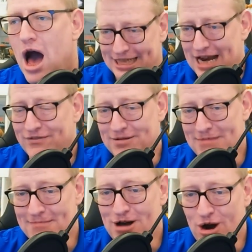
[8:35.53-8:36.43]
In every
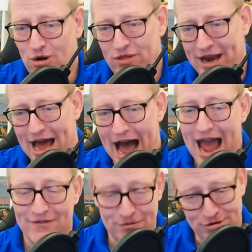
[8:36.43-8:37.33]
memo that I
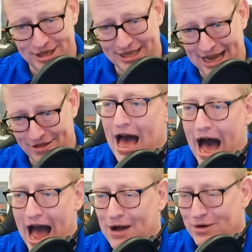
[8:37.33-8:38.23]
ever put together,
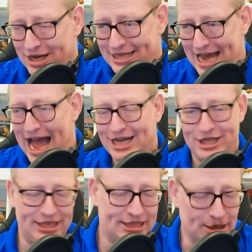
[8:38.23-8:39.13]
I would attach
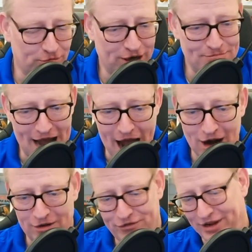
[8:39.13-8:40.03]
a summary
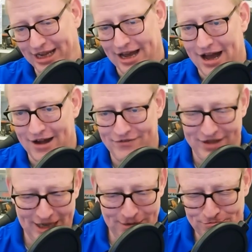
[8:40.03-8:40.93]
biography of
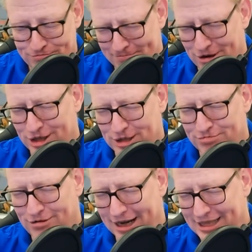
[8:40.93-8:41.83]
the purchase
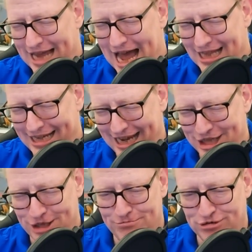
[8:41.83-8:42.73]
price
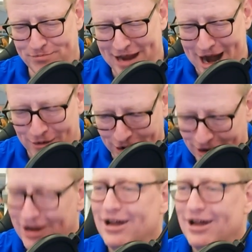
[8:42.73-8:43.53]
allocation preparer.